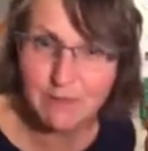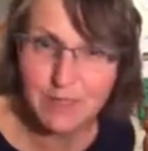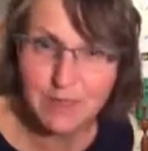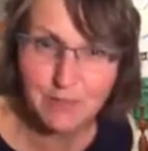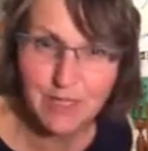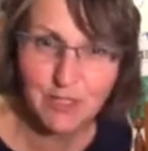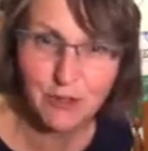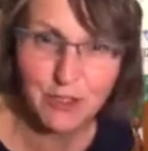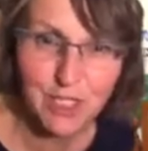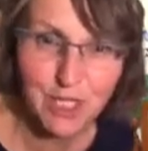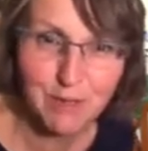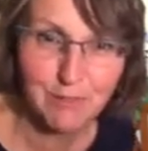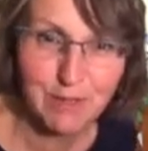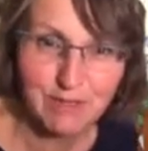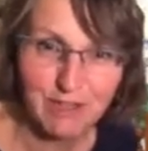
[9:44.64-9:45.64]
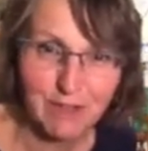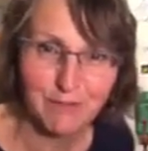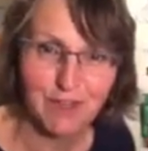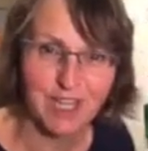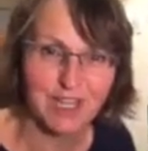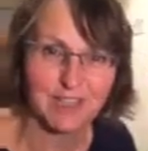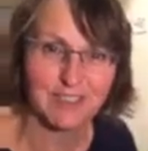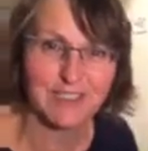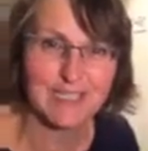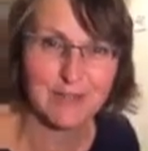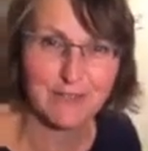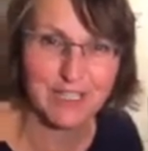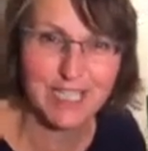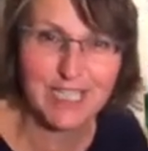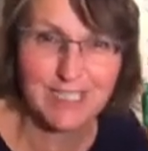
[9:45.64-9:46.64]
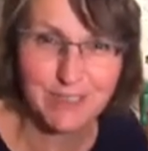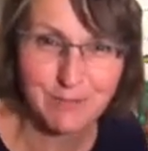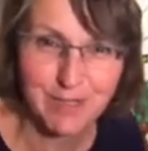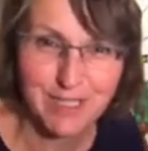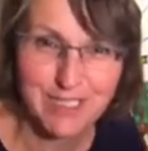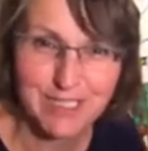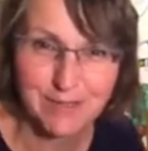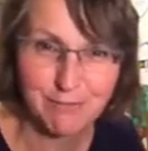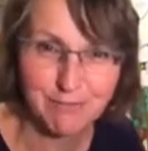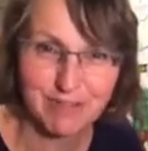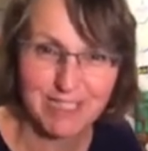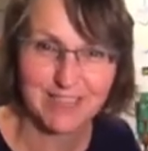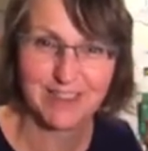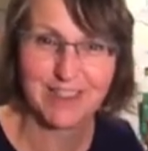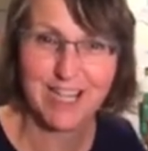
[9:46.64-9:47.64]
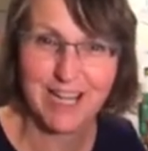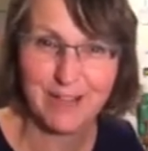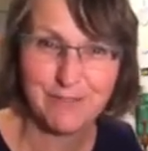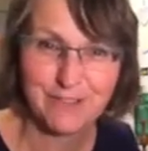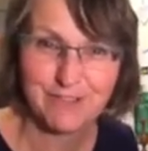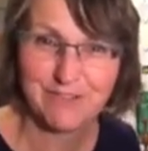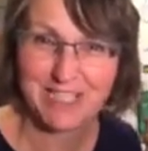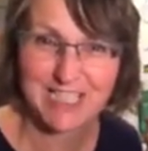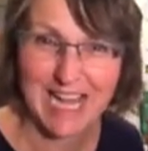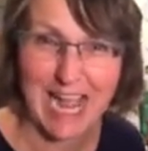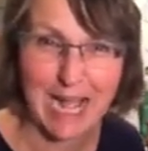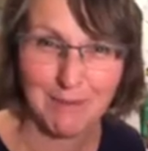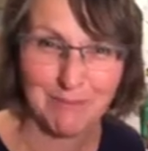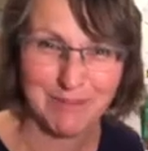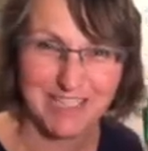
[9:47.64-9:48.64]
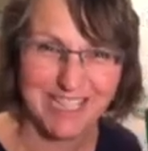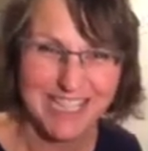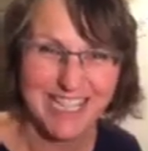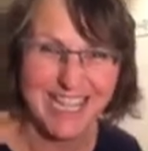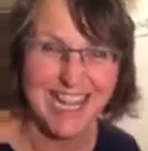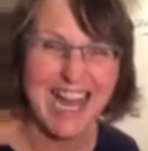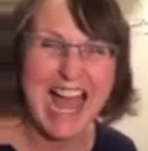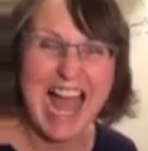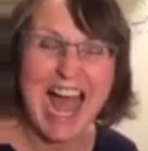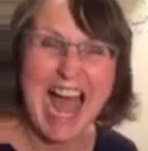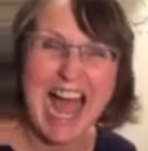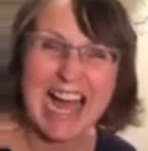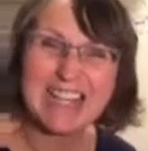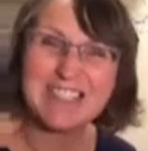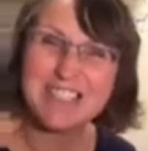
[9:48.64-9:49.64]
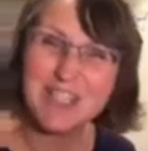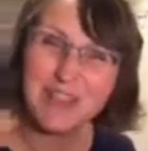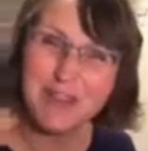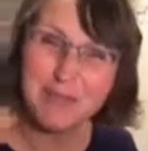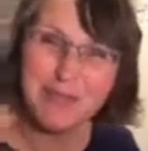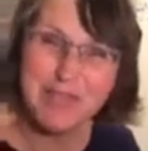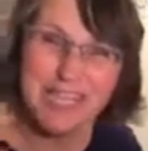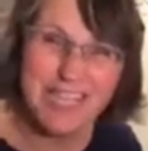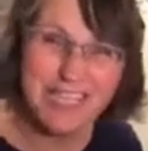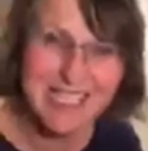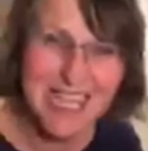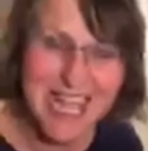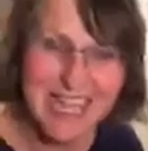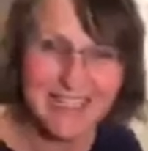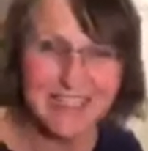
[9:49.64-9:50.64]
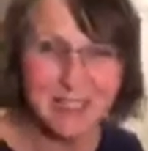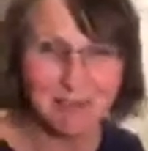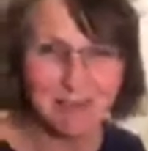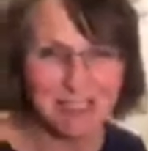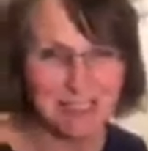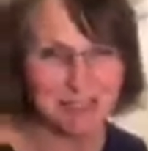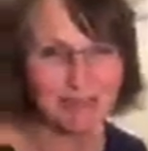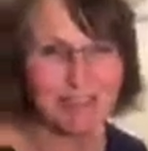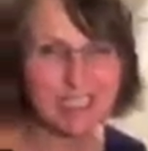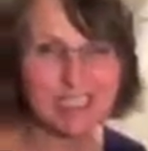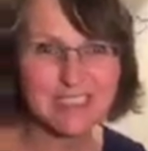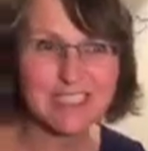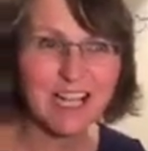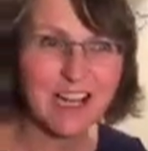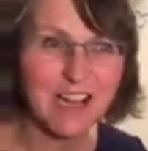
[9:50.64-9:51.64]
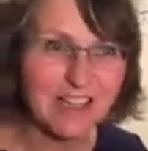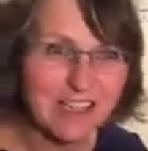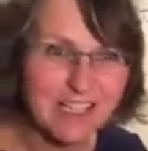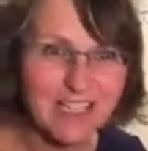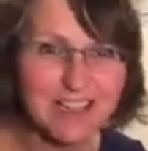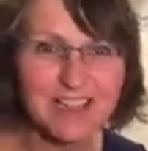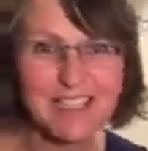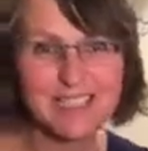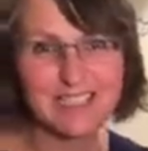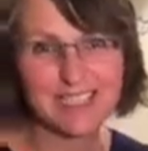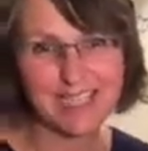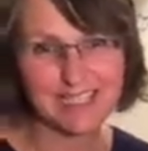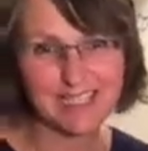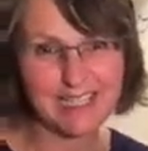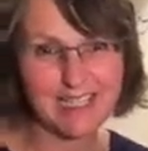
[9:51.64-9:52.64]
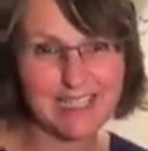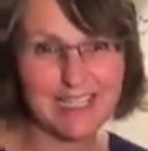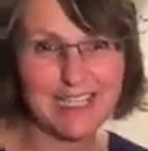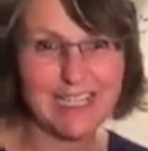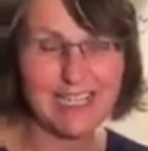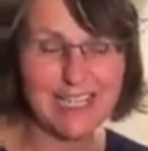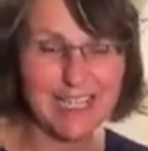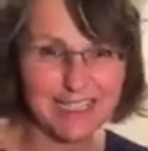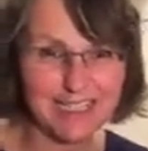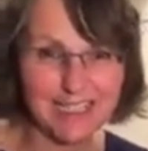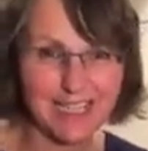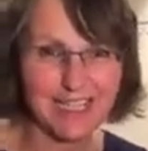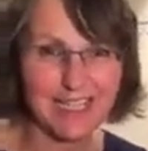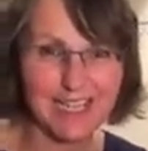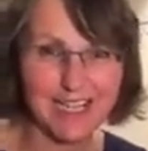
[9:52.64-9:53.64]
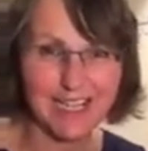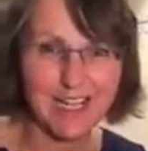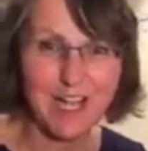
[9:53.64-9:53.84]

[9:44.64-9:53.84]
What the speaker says: that's been on your mirror for the last 7 years, waiting for a little live to it to happen. And that we can end up with screens that are nice and clean and clear.